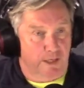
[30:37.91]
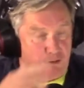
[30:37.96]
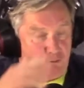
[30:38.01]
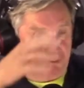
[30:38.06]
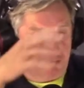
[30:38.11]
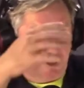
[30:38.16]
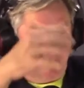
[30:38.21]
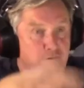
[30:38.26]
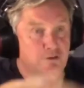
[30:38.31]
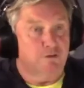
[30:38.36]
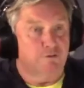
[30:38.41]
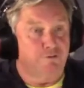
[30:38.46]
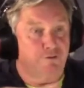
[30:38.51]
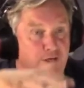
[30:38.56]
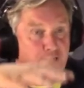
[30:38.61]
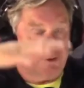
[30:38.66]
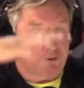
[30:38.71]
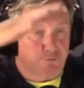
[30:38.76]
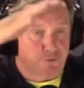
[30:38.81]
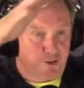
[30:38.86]
resultant
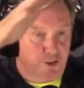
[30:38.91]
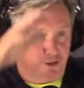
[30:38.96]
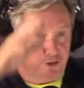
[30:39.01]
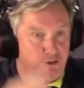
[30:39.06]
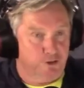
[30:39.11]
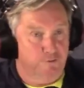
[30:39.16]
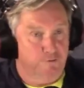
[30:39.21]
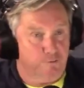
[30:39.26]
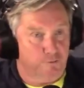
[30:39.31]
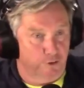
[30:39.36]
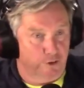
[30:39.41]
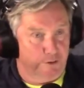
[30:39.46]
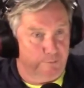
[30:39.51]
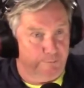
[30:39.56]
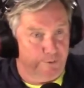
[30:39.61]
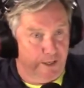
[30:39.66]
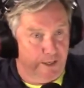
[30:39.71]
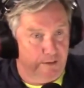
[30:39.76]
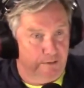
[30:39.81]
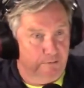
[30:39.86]
effects of reduction of chronic
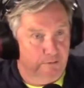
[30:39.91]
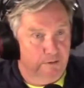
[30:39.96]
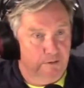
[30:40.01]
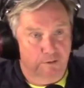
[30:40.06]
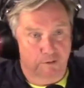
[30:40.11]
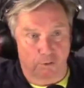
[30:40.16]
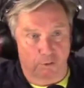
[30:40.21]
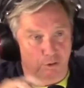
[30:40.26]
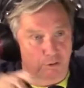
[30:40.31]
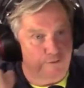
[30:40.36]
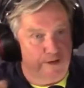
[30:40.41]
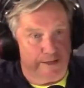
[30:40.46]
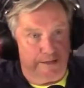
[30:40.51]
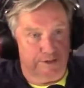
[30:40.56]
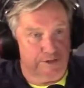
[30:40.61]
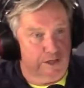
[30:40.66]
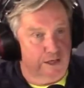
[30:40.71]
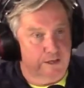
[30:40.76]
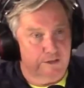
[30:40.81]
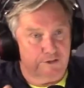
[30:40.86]
pain or of
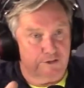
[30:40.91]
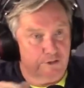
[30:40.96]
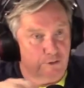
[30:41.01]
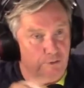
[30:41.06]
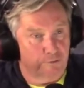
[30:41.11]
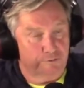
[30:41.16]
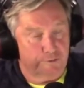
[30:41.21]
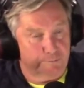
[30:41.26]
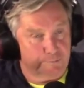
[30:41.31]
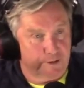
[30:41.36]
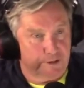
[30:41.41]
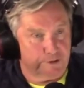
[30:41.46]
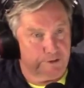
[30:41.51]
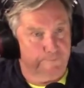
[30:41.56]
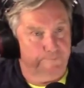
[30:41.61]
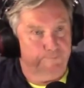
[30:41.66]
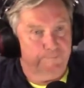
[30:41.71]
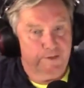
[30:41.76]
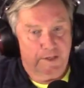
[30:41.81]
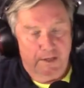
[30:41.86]
anxiety or of depression.